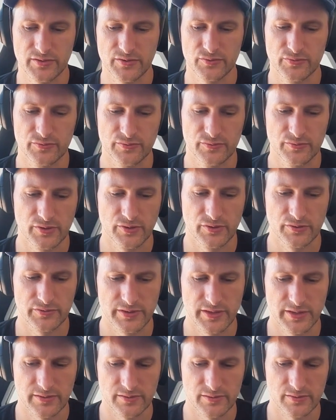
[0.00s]
you can't
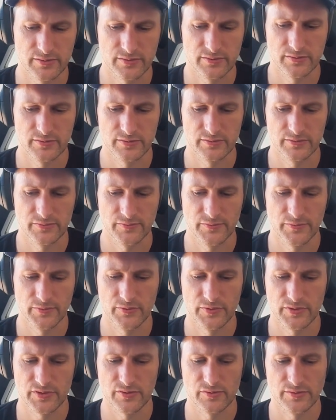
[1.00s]
get a
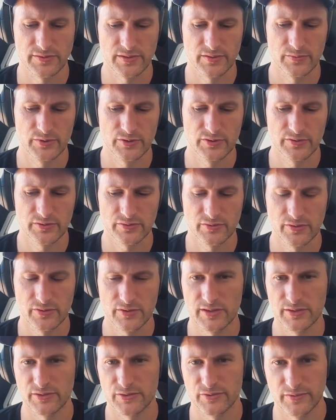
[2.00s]
US customer
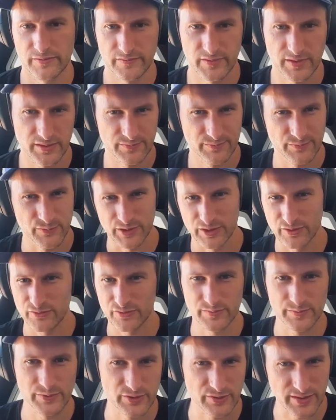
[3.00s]
unless you have like money
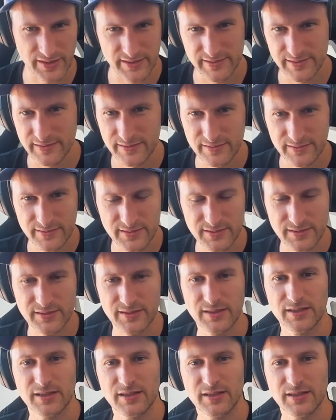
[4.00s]
transmitter license,